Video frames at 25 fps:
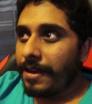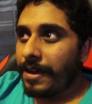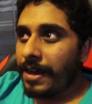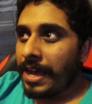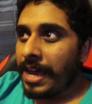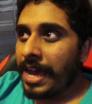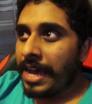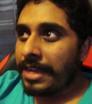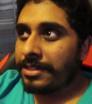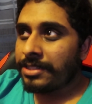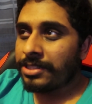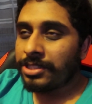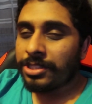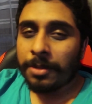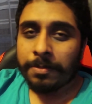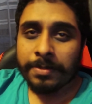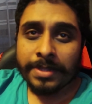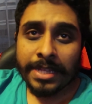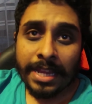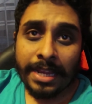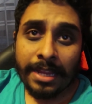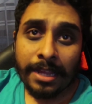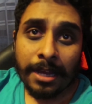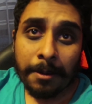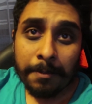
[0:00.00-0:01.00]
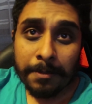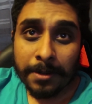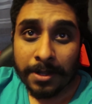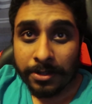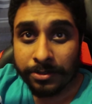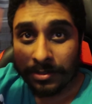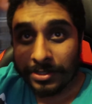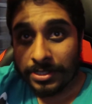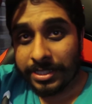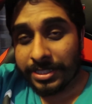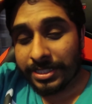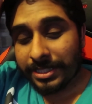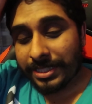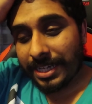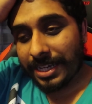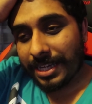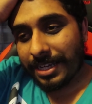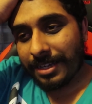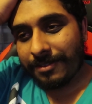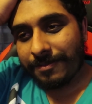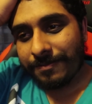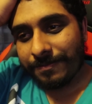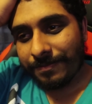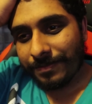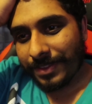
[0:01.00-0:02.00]
I had to stop daily uploads this
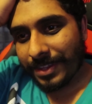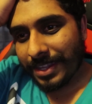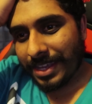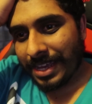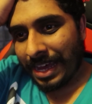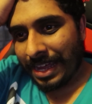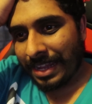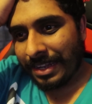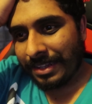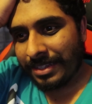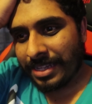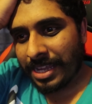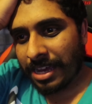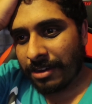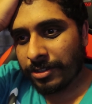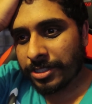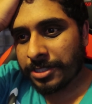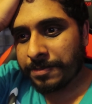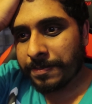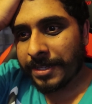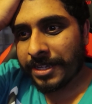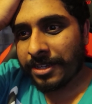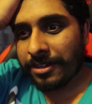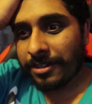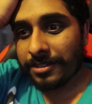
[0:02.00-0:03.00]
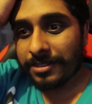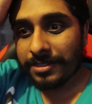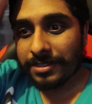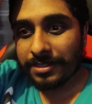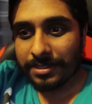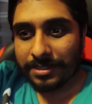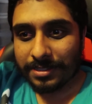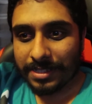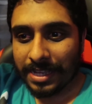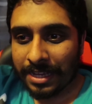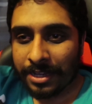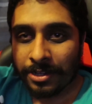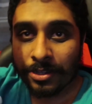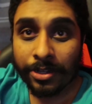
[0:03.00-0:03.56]
year, and that was because I